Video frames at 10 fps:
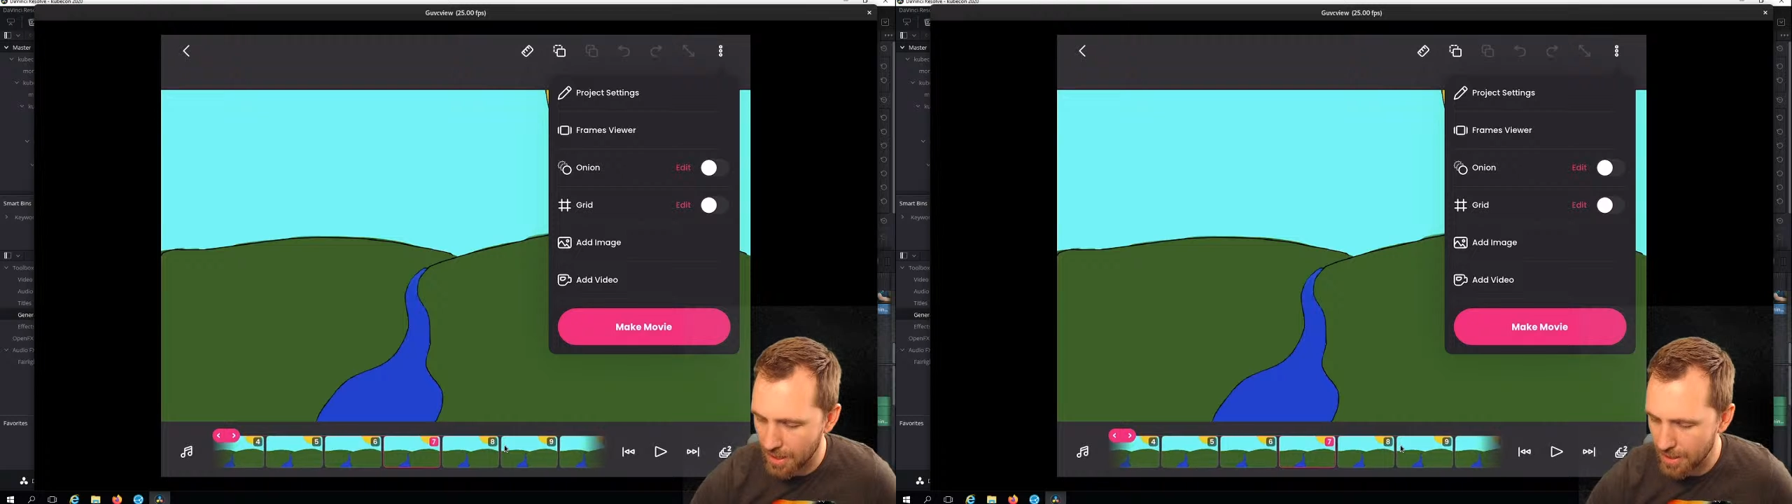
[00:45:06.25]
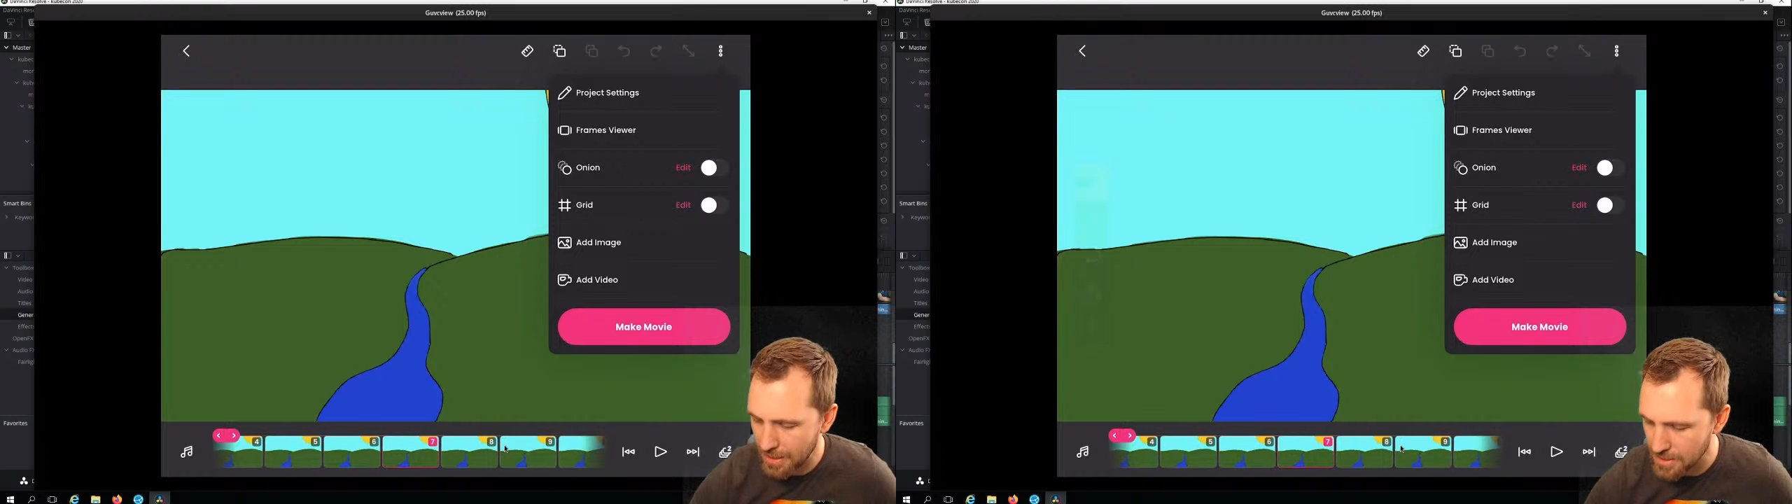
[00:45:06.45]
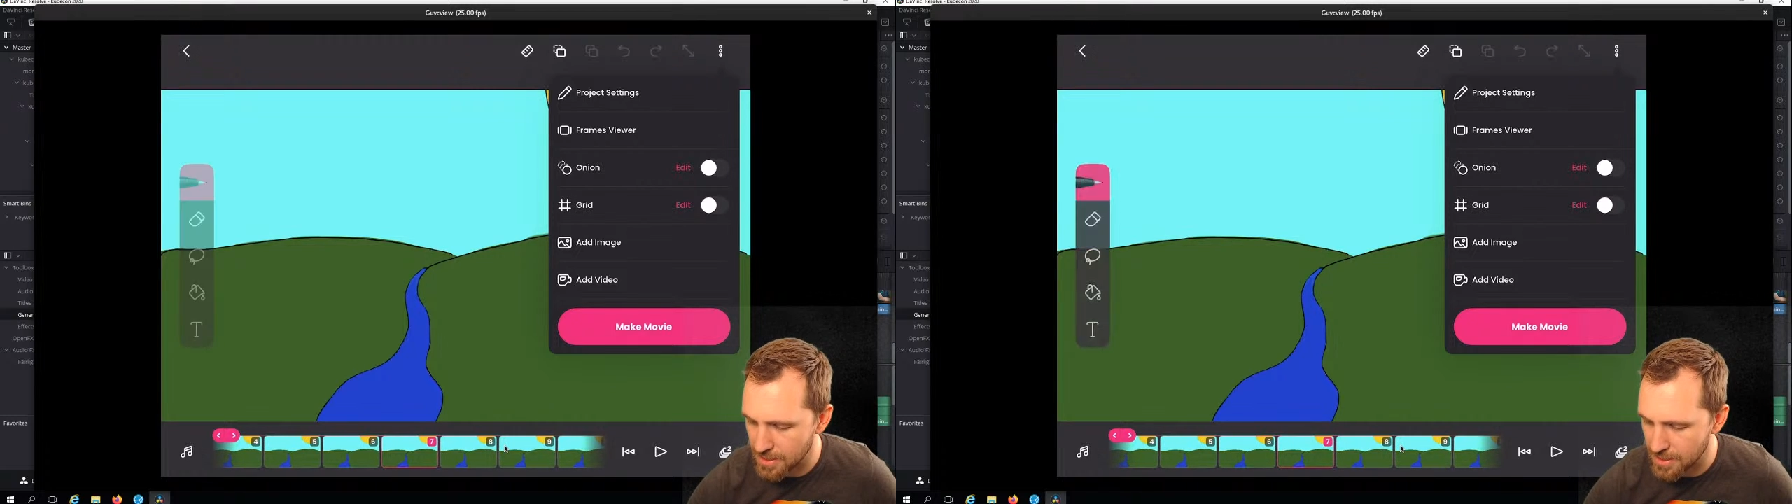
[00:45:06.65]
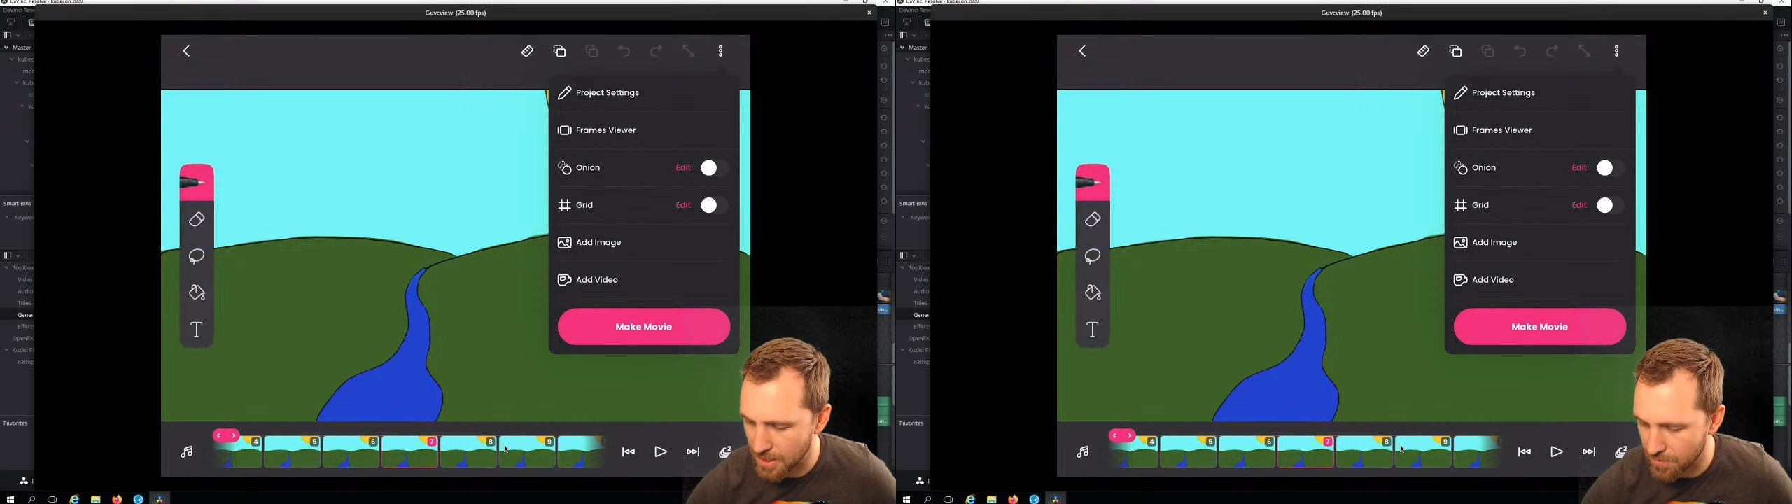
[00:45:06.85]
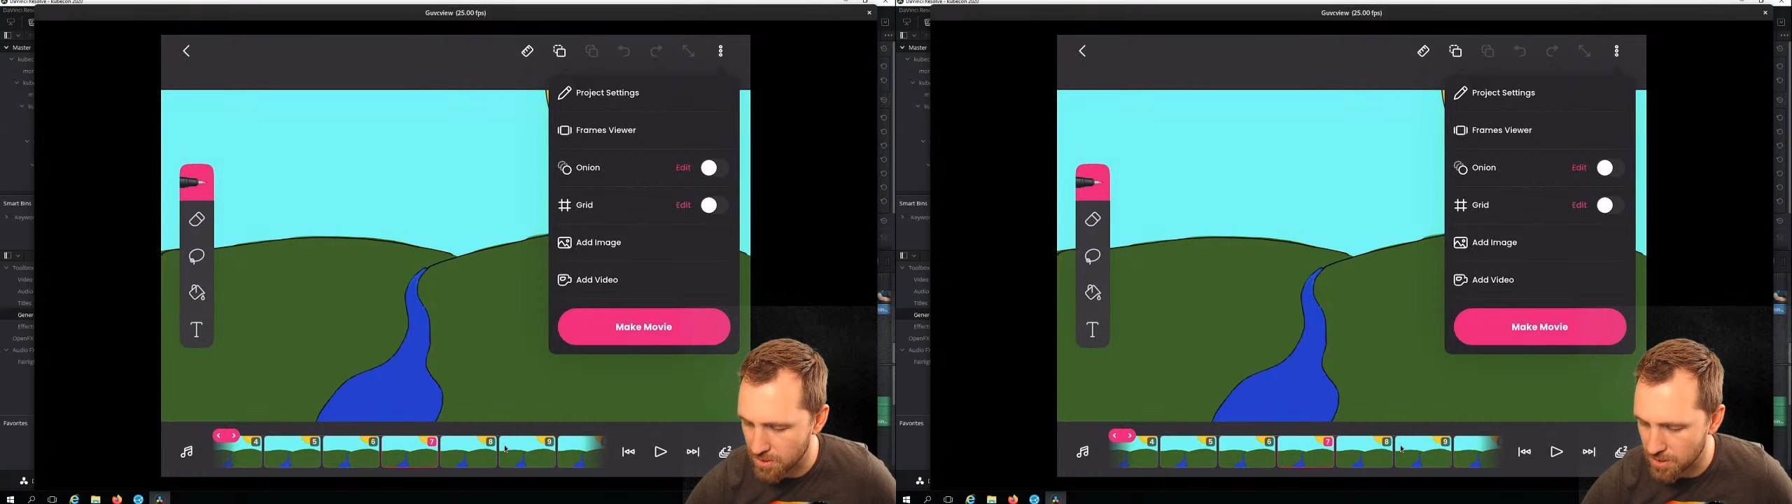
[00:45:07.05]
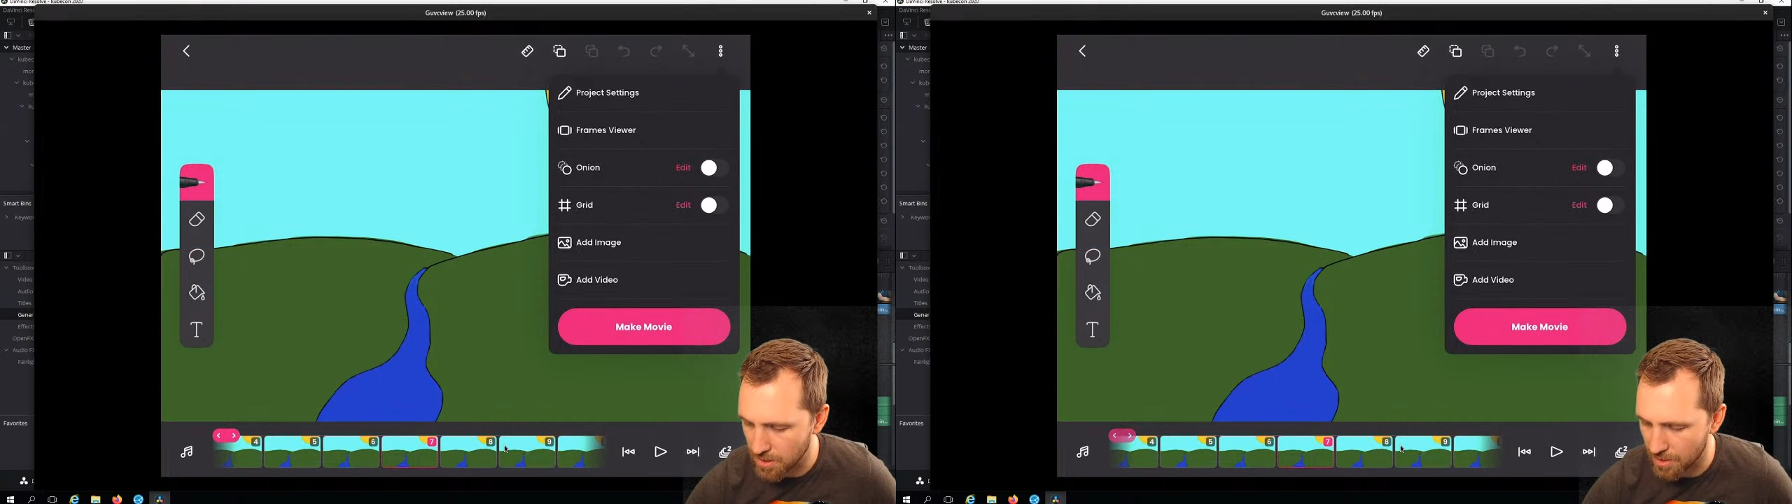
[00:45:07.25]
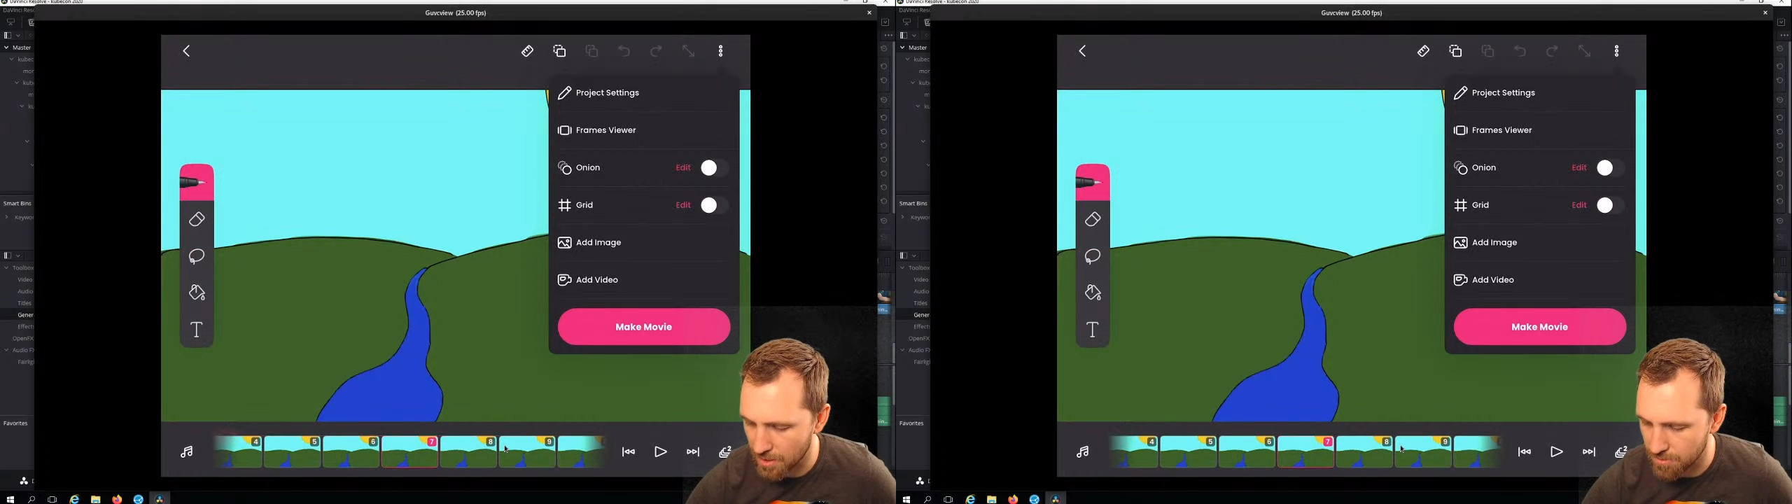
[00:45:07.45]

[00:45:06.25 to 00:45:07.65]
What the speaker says: easy enough to kind of